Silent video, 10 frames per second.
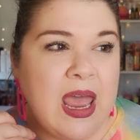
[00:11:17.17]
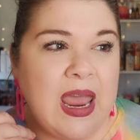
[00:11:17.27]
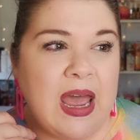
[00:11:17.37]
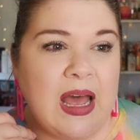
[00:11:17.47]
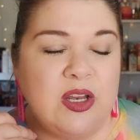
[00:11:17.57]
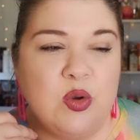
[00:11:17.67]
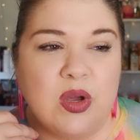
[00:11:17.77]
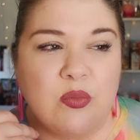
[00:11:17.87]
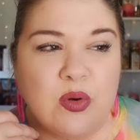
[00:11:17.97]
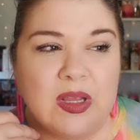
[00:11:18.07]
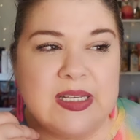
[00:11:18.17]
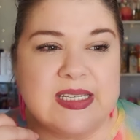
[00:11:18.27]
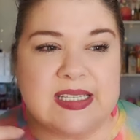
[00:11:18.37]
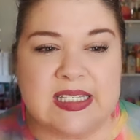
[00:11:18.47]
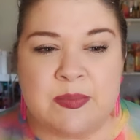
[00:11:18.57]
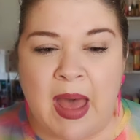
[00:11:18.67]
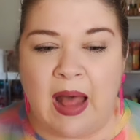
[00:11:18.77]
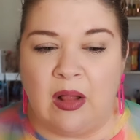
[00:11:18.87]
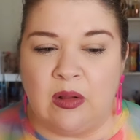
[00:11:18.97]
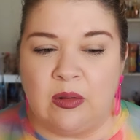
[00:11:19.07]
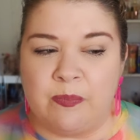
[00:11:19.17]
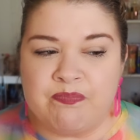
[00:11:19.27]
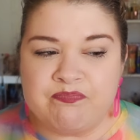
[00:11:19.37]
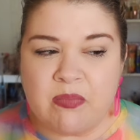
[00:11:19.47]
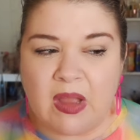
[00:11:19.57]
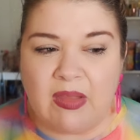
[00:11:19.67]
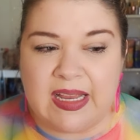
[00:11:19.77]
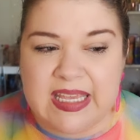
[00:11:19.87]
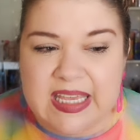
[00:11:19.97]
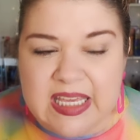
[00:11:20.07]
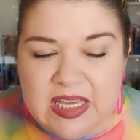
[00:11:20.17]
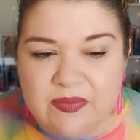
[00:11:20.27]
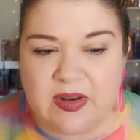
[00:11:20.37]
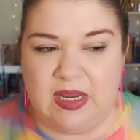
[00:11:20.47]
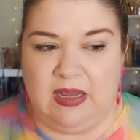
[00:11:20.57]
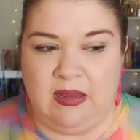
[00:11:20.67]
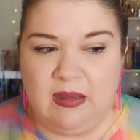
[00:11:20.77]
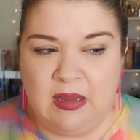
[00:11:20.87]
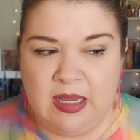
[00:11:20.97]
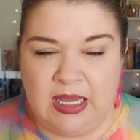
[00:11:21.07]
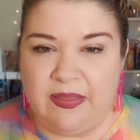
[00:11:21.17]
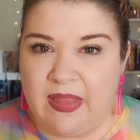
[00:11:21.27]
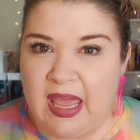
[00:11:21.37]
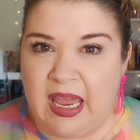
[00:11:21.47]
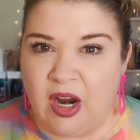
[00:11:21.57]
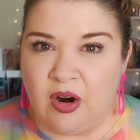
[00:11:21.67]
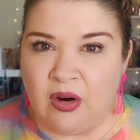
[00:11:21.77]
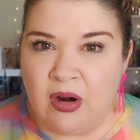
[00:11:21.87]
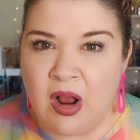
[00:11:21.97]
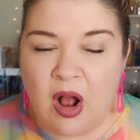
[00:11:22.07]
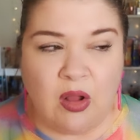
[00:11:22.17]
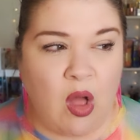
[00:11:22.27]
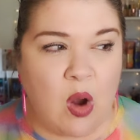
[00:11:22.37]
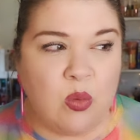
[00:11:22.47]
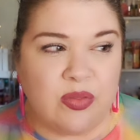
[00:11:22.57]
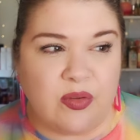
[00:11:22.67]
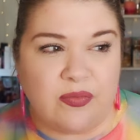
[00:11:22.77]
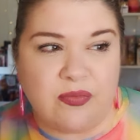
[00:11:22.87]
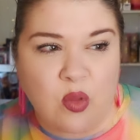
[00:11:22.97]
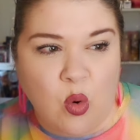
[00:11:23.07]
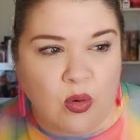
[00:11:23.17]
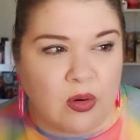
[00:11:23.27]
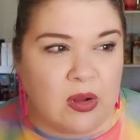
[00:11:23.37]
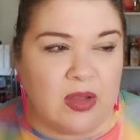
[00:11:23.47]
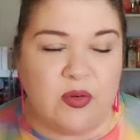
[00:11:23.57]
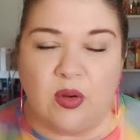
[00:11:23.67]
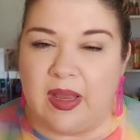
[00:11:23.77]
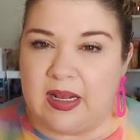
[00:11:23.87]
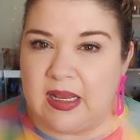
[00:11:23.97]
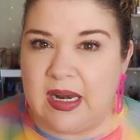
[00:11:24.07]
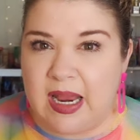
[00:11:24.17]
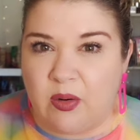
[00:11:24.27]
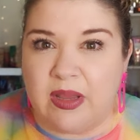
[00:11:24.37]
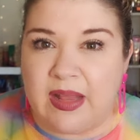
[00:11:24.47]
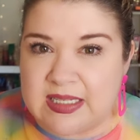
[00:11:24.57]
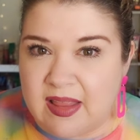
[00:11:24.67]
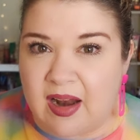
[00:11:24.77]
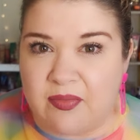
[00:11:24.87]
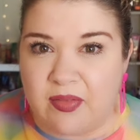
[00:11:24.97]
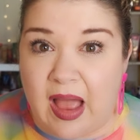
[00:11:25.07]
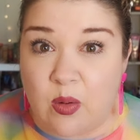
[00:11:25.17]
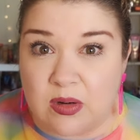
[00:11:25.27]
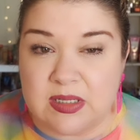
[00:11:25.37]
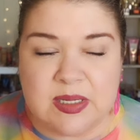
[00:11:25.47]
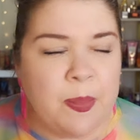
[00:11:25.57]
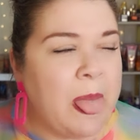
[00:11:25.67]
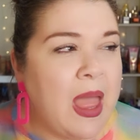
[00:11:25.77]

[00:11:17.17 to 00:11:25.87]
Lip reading: and you can really smell like evening in the air along with the floral if you're like in an area that has a lot of flowers.